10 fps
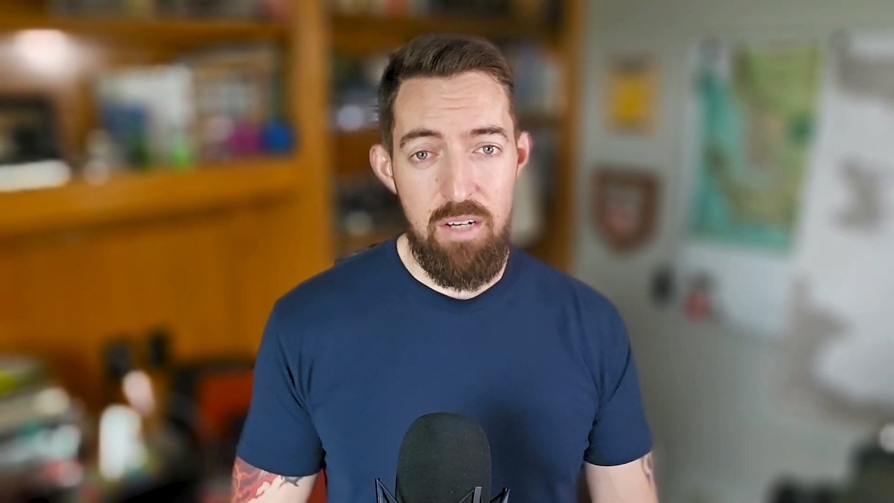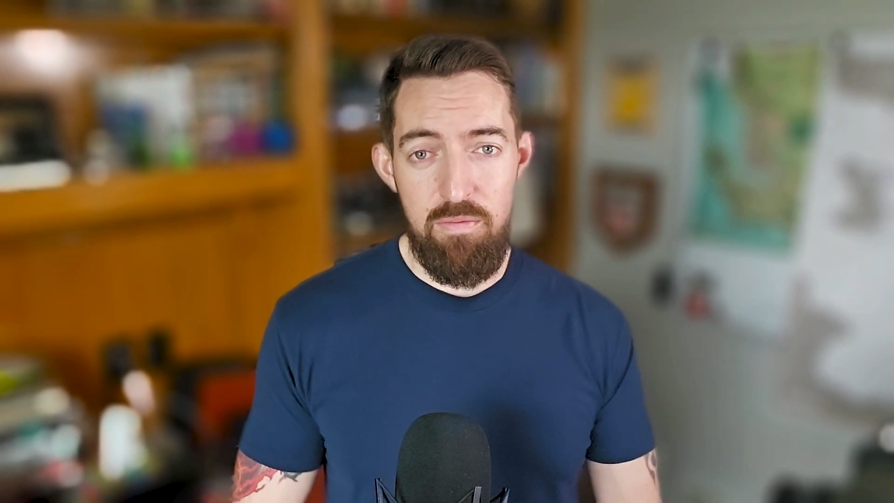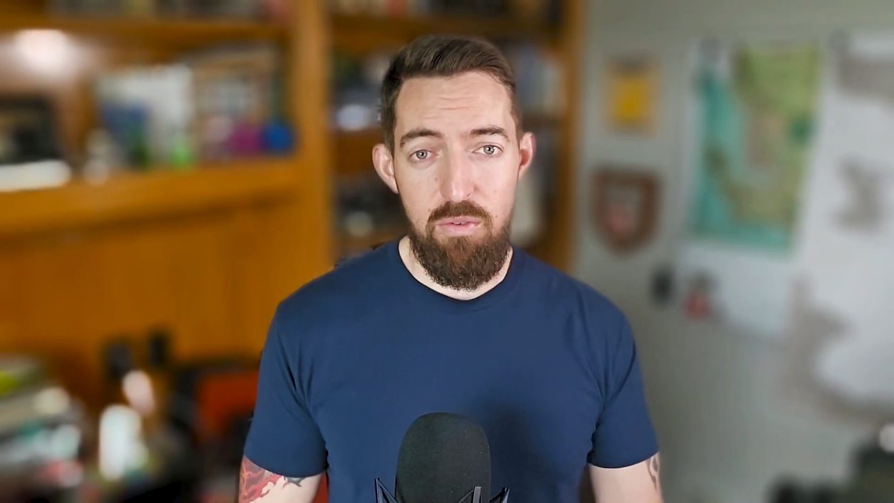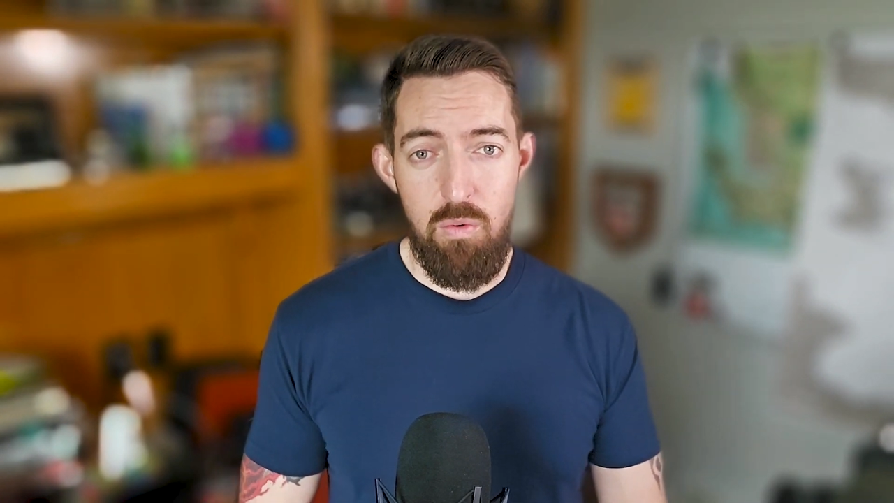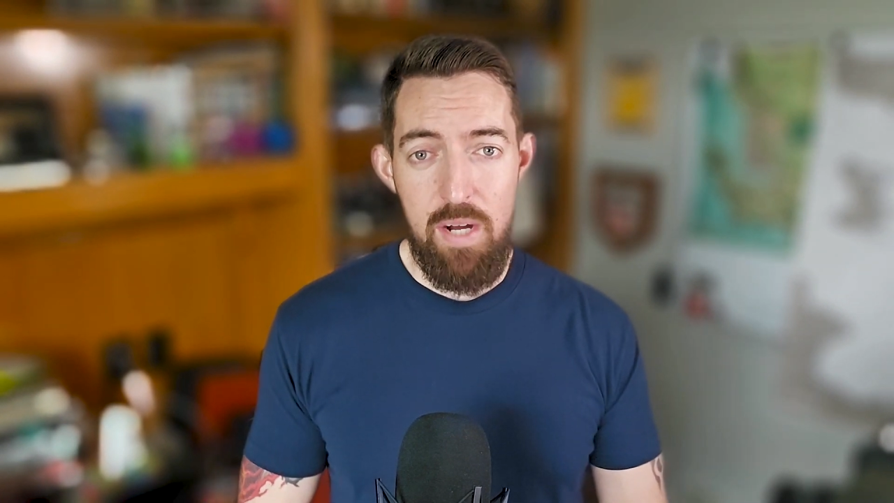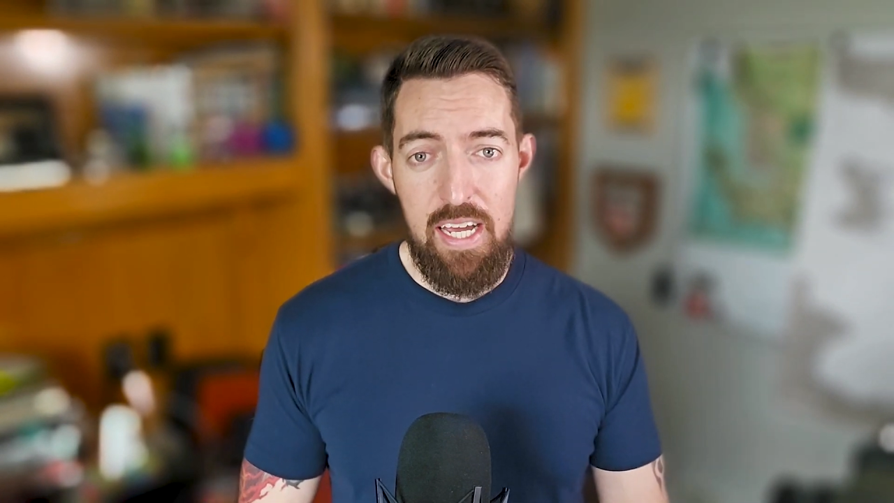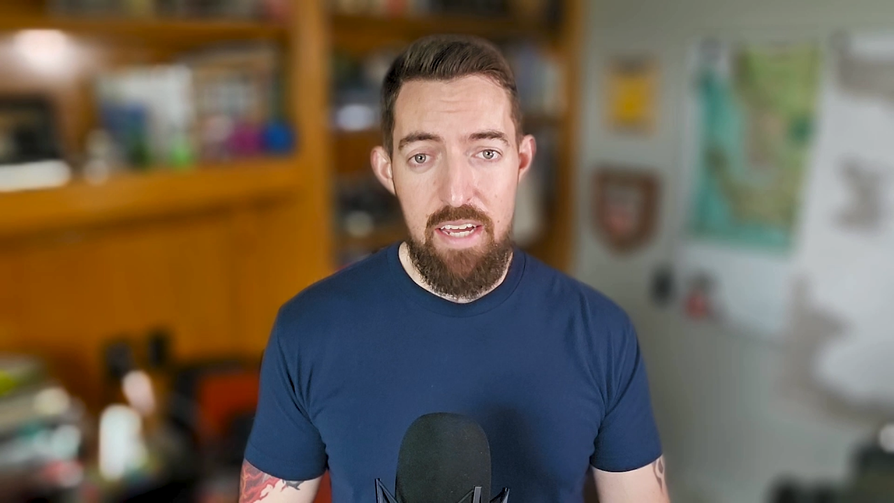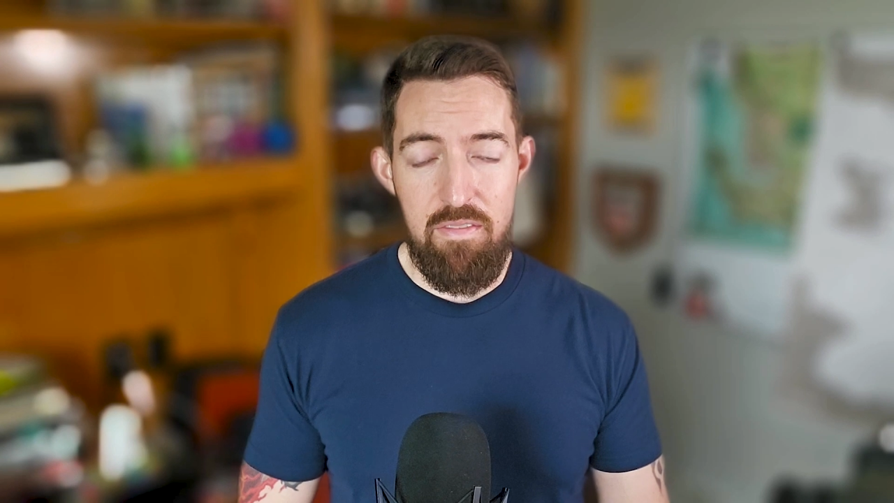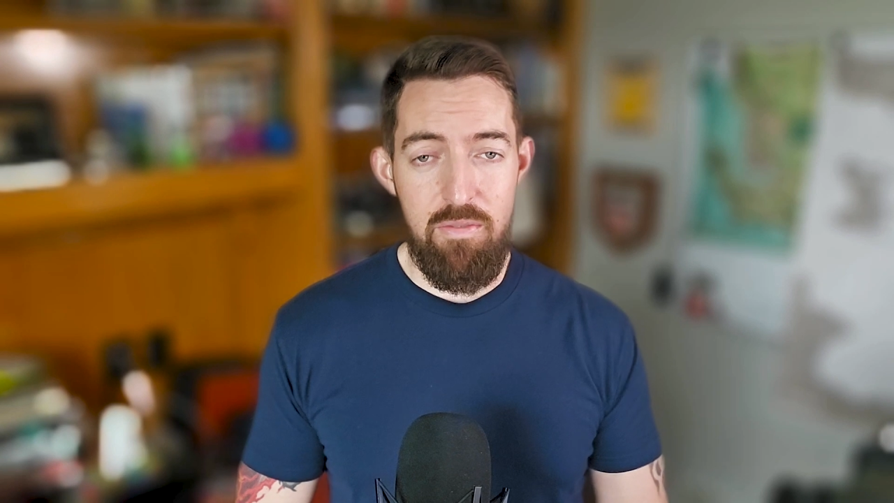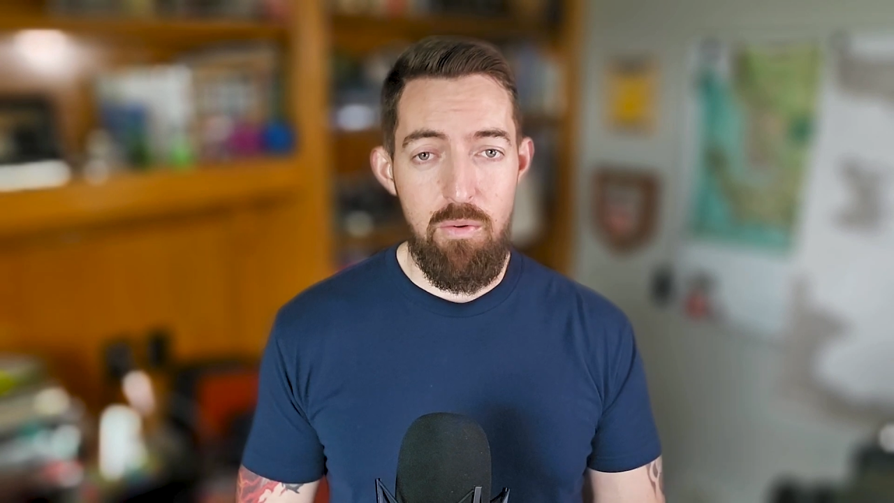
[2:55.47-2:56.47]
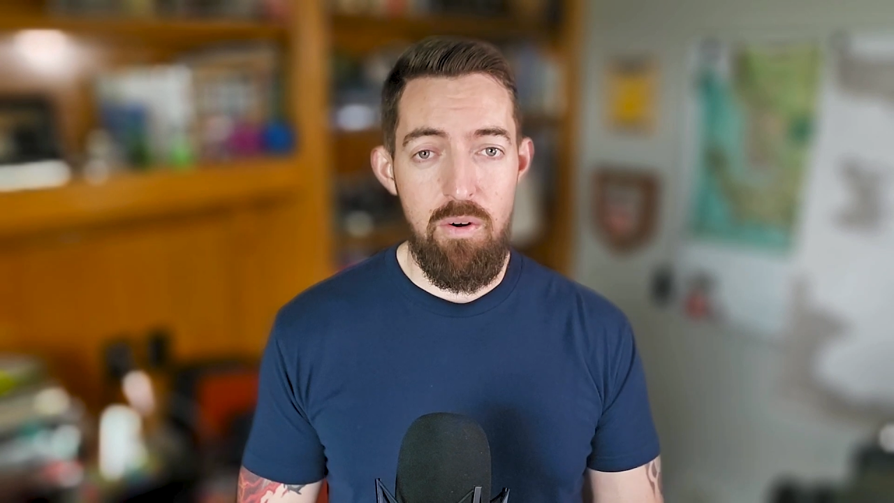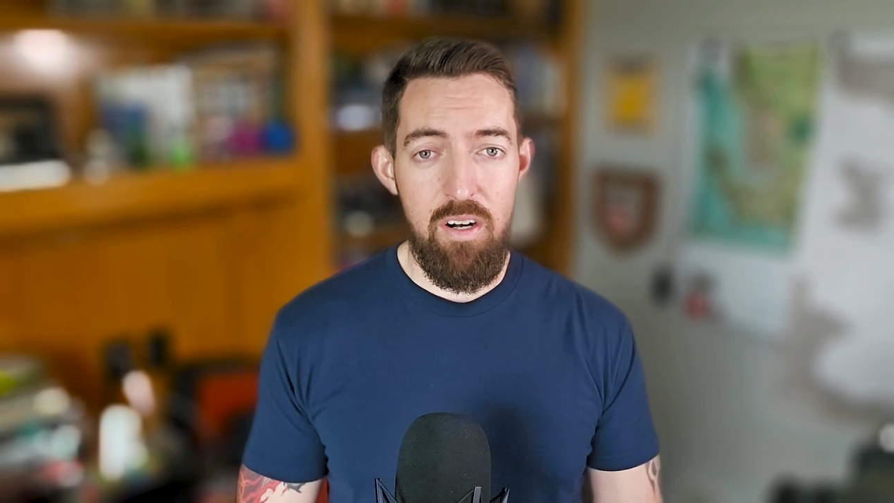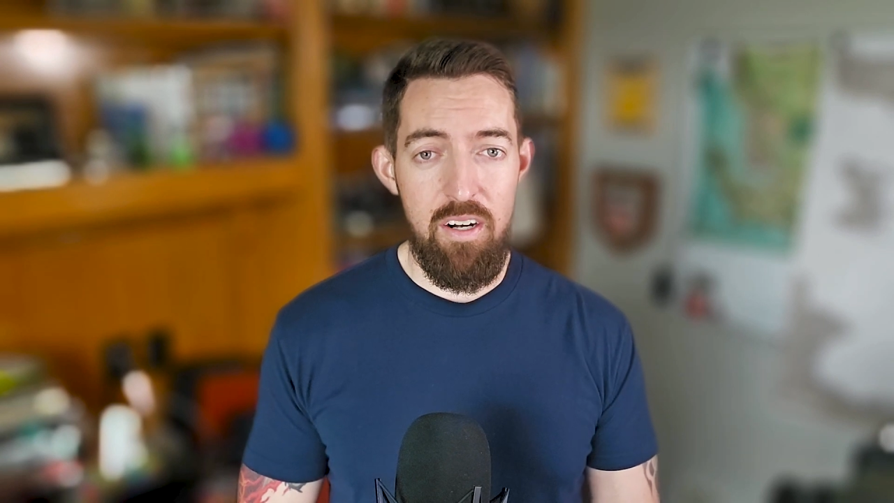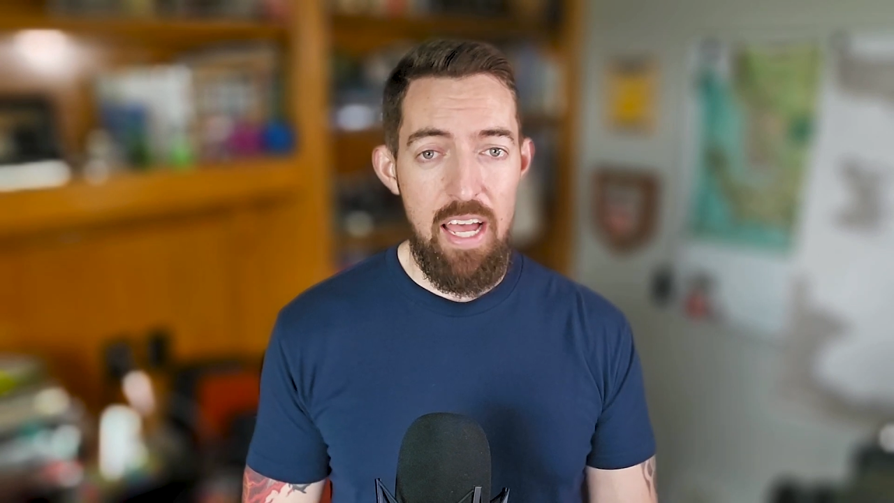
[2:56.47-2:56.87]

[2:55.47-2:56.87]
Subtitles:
helpful way for